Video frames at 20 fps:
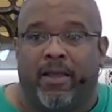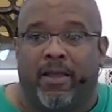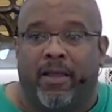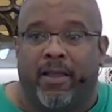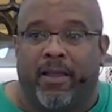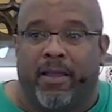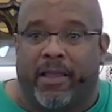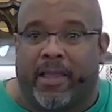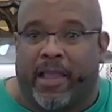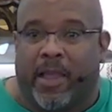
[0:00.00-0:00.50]

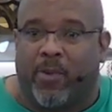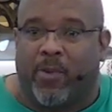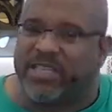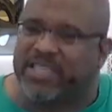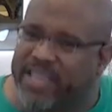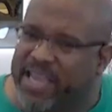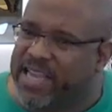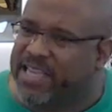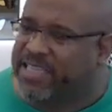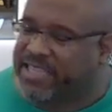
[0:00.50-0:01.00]
And we
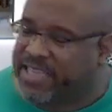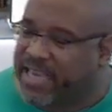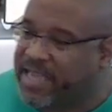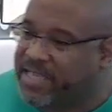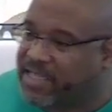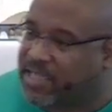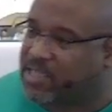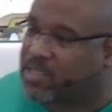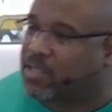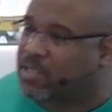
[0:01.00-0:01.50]
see Jesus
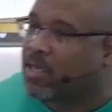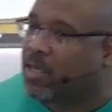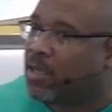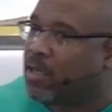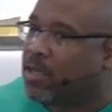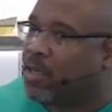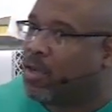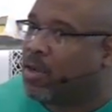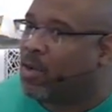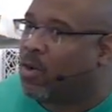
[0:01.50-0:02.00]

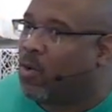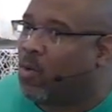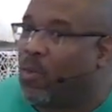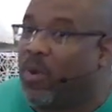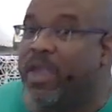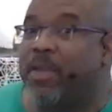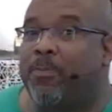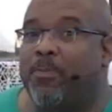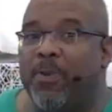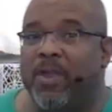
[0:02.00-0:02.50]

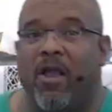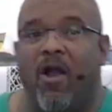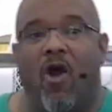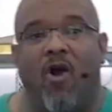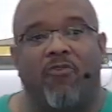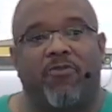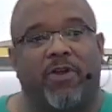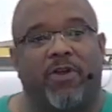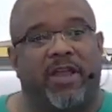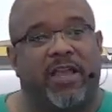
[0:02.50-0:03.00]
weeping
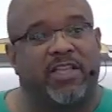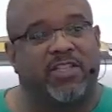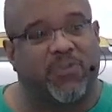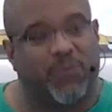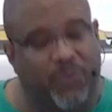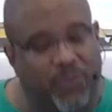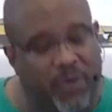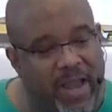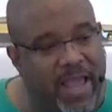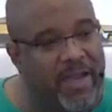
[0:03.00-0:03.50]
over his
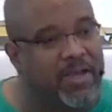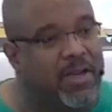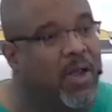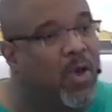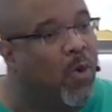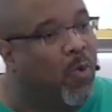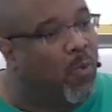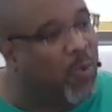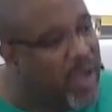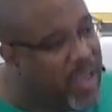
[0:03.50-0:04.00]
friend,
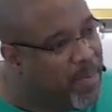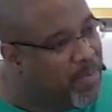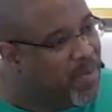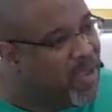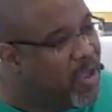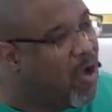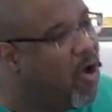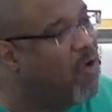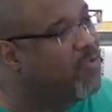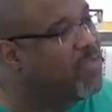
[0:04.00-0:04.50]
weeping
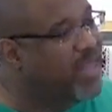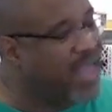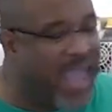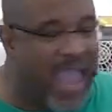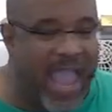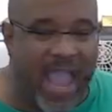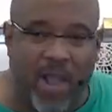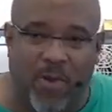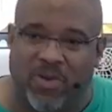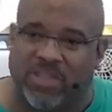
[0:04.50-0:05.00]
over the anguish.